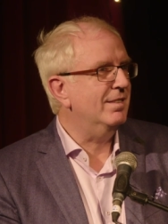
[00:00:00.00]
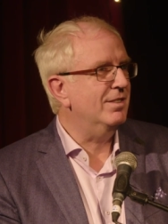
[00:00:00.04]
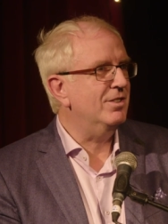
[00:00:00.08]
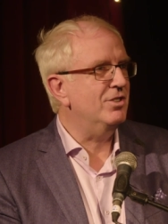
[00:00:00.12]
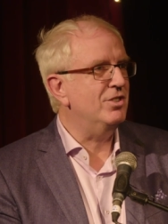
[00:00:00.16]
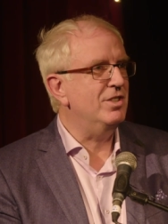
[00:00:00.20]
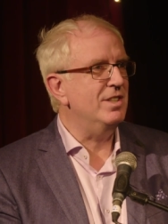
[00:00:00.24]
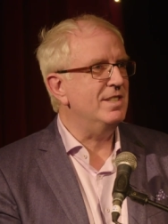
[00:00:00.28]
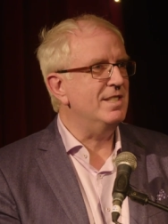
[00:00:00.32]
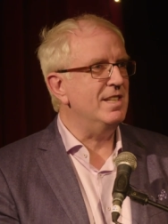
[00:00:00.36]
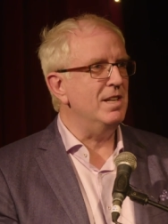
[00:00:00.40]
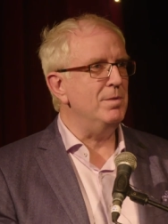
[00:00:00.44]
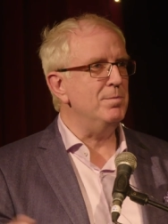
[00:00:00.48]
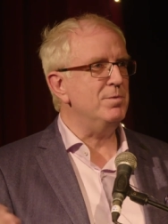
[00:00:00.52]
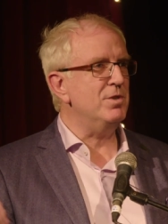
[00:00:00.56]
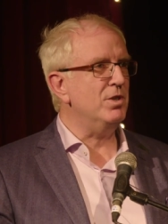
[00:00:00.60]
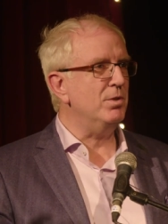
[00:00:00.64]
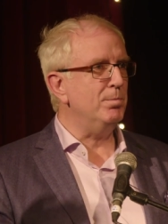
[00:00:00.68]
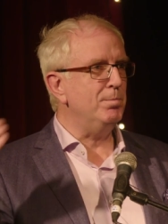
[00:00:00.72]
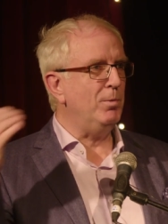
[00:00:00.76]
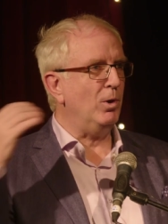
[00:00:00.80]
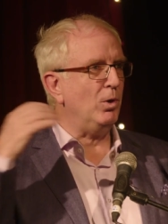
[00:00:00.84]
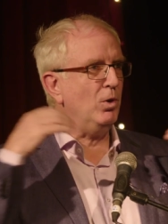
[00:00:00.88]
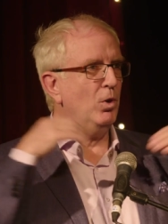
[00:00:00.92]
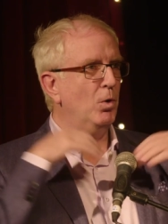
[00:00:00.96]
she seems to
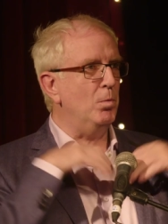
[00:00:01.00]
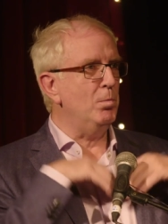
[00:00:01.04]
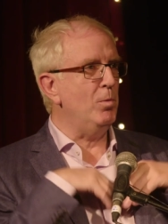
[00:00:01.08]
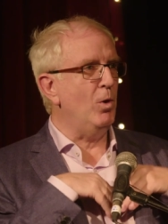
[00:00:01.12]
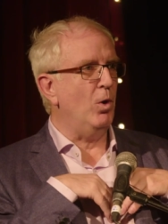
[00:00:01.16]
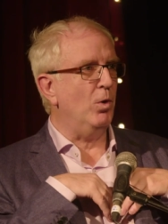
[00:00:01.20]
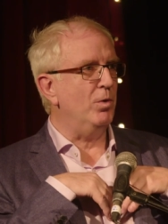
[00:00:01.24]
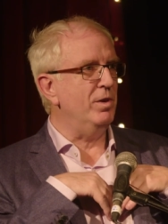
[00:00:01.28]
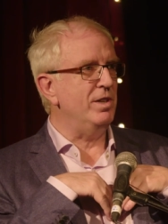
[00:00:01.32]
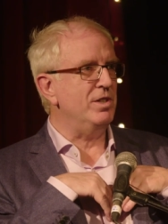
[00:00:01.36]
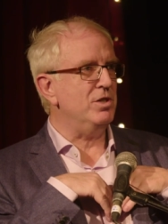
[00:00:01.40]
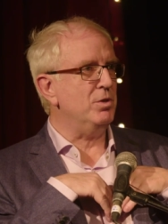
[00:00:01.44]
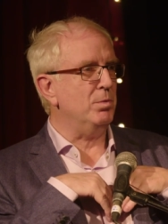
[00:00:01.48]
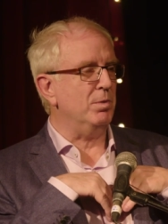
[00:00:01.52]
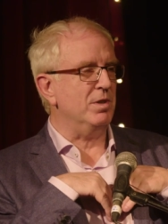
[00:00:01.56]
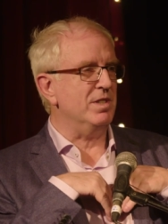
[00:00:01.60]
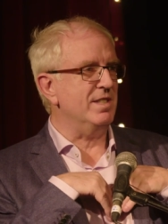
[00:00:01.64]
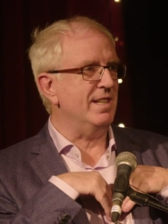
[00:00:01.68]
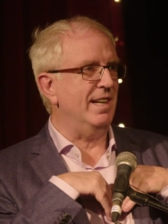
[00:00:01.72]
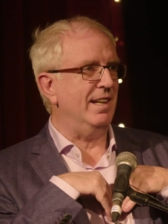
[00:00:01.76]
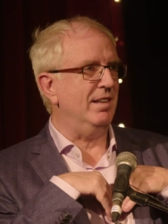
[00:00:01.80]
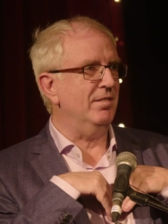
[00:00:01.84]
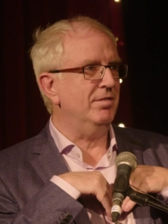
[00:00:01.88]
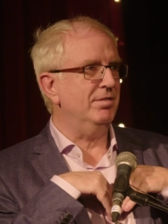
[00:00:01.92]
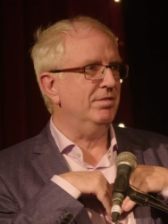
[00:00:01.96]
go more into
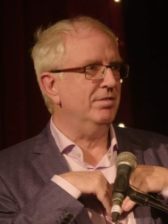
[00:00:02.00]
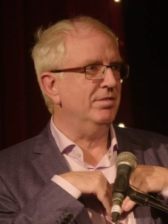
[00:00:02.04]
herself.